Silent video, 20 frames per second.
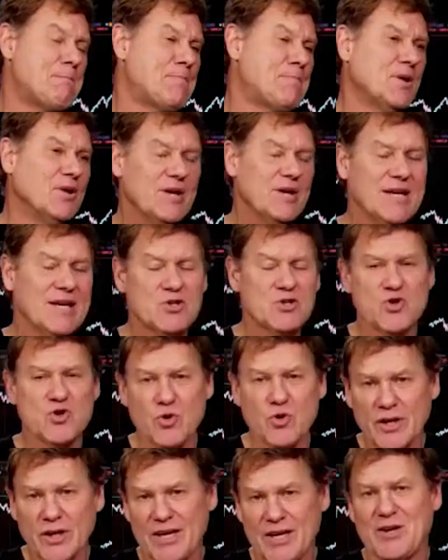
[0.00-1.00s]
$1
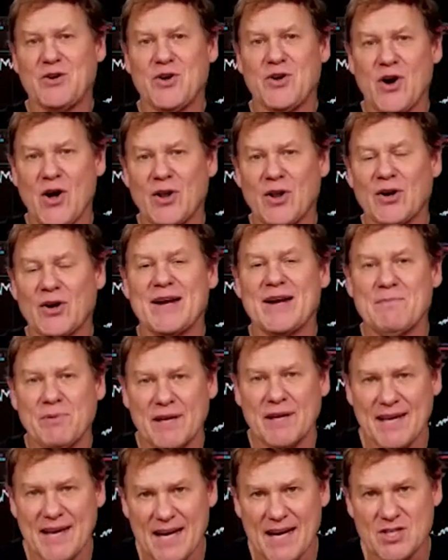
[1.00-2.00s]
trillion
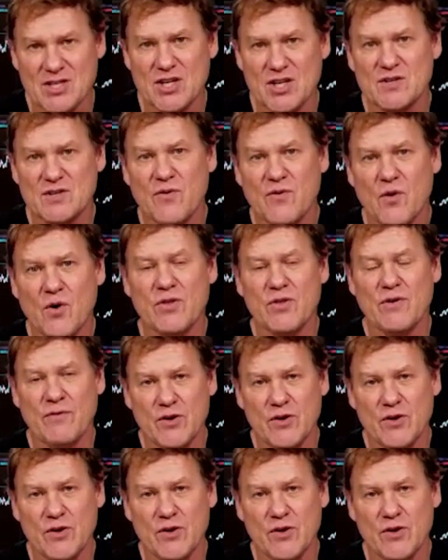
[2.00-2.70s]
implications for the